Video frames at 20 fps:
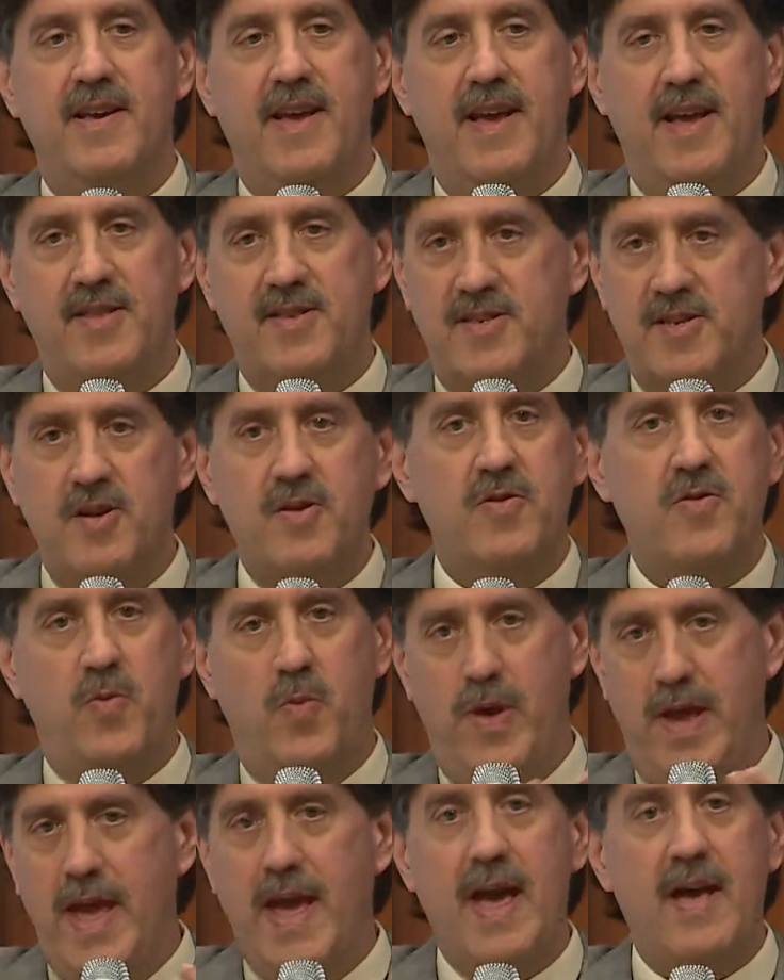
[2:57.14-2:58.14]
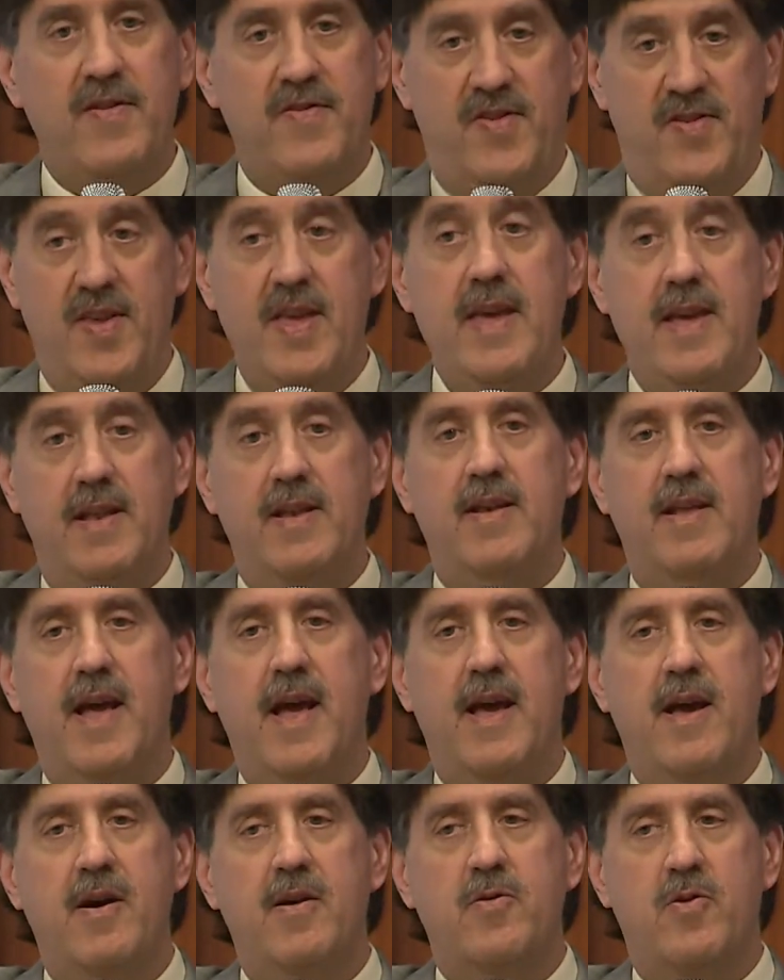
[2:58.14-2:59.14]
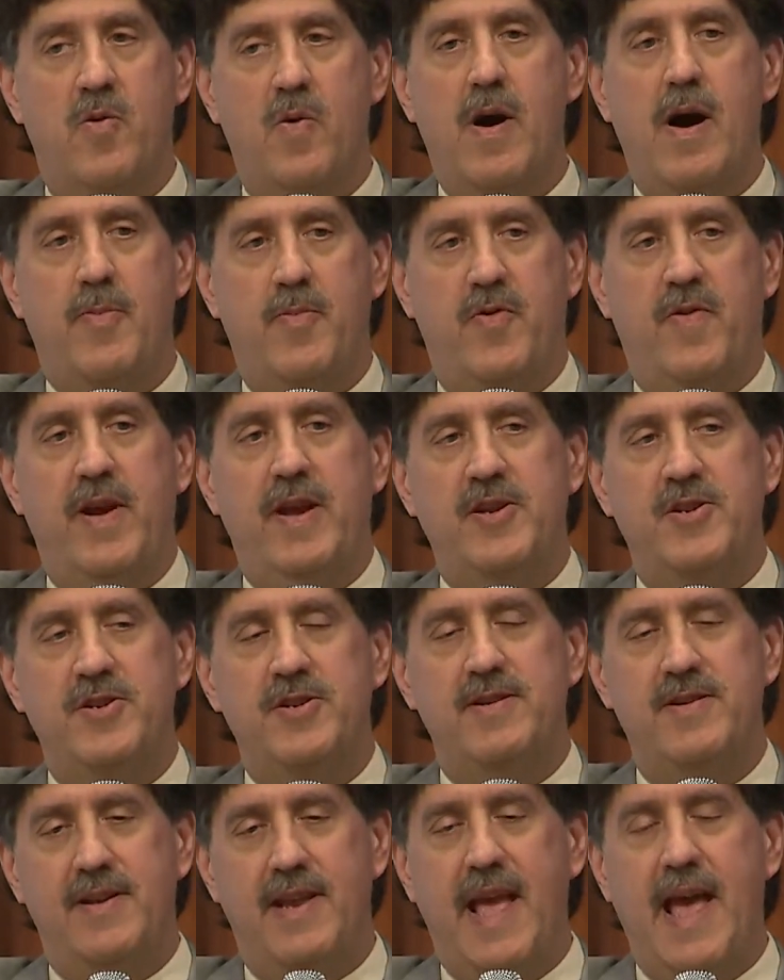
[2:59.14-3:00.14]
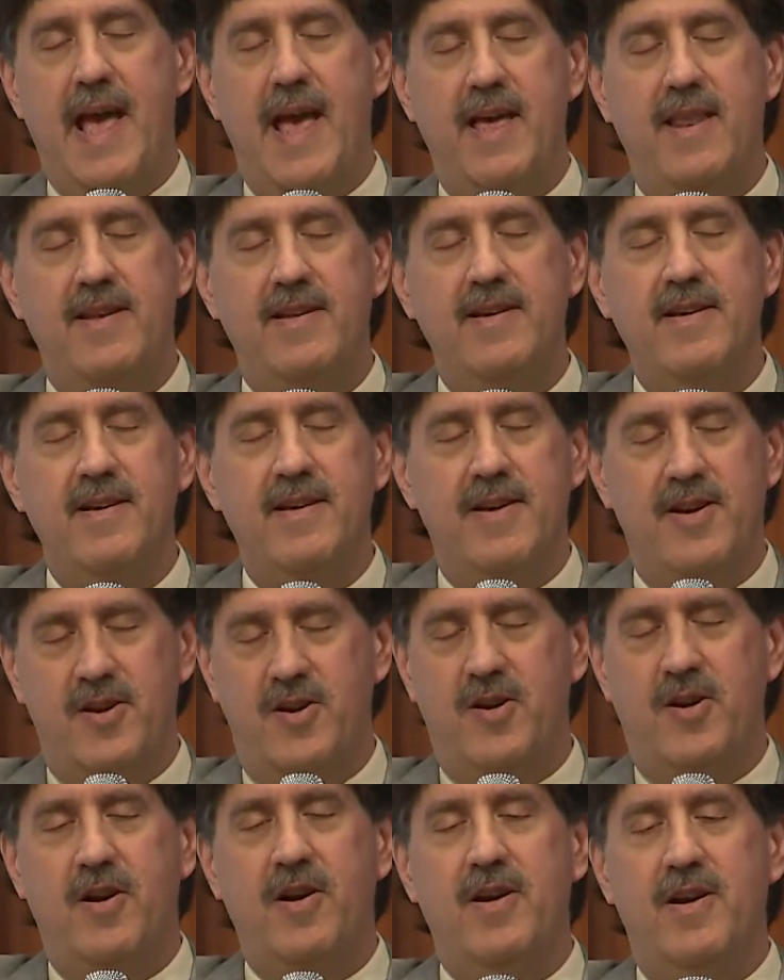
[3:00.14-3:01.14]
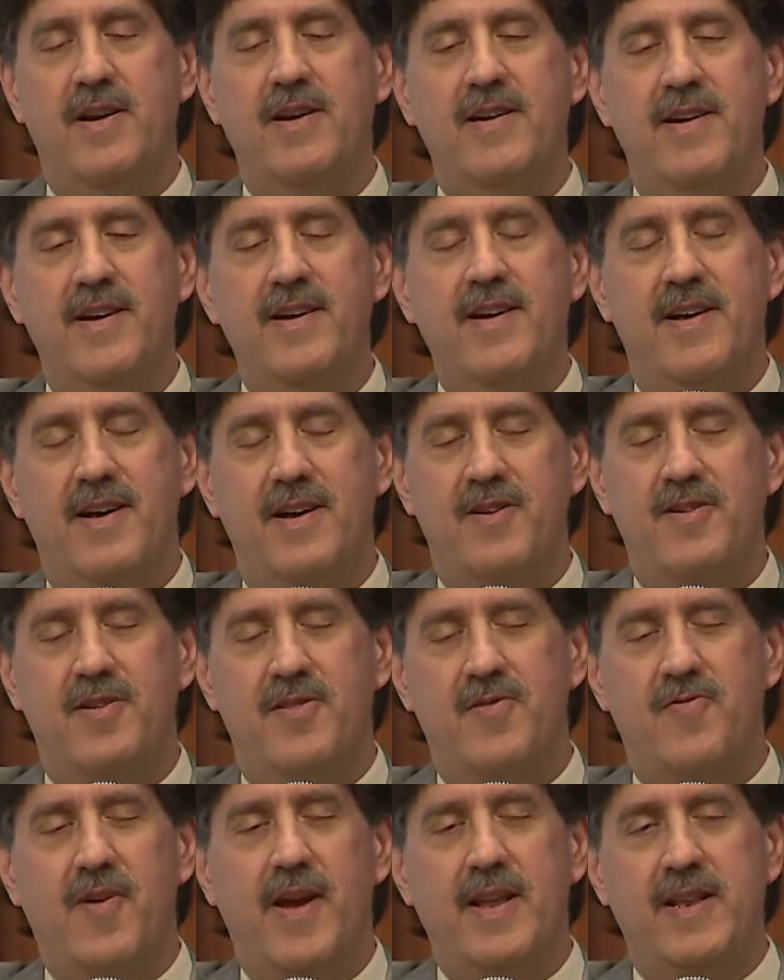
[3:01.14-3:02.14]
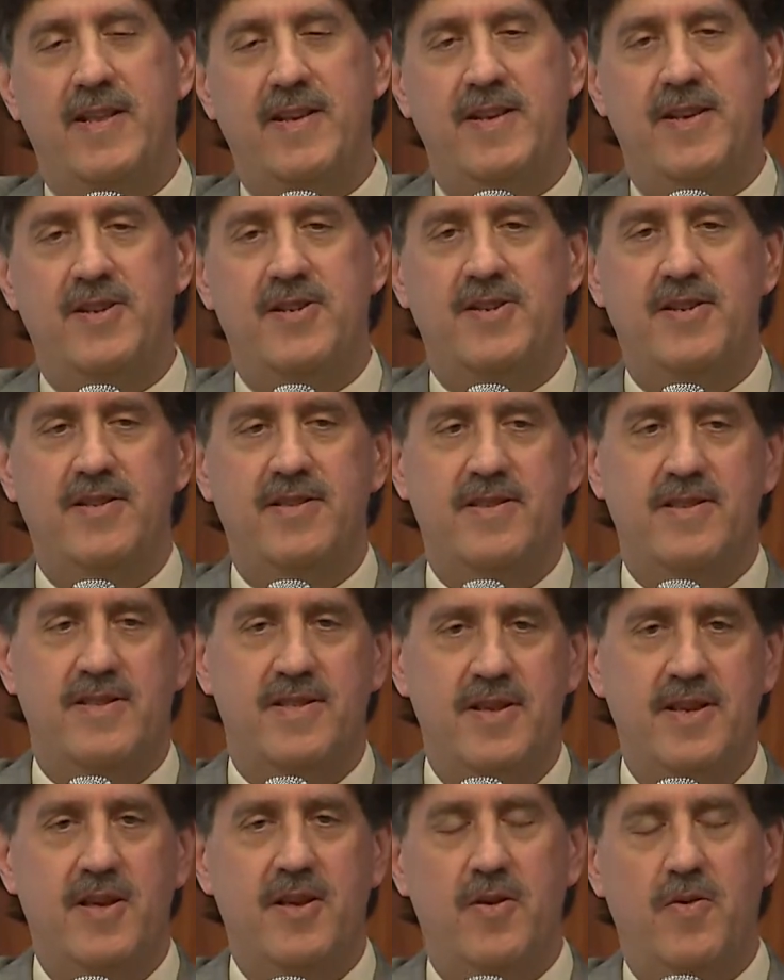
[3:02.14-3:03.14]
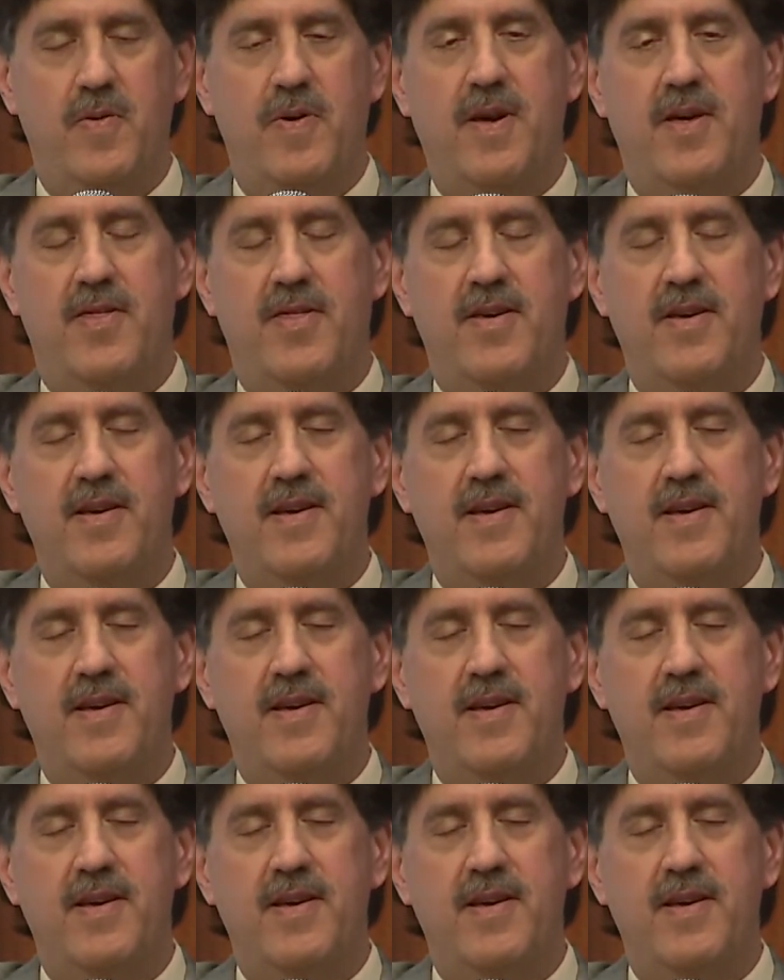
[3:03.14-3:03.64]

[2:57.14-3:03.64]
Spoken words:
And so we have seen how cooperation can occur under the right conditions to deal with